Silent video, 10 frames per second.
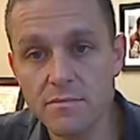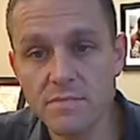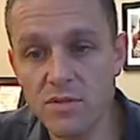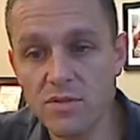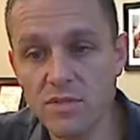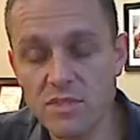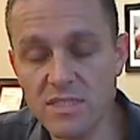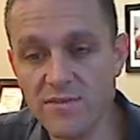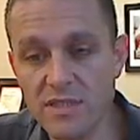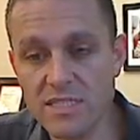So
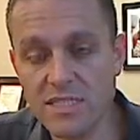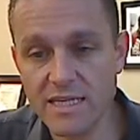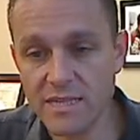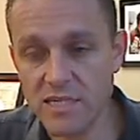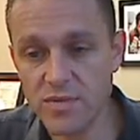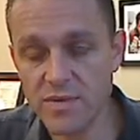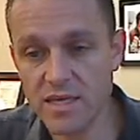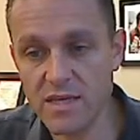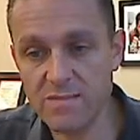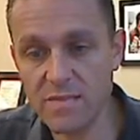definitely stay in touch with
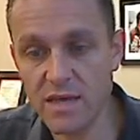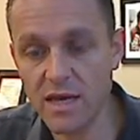him.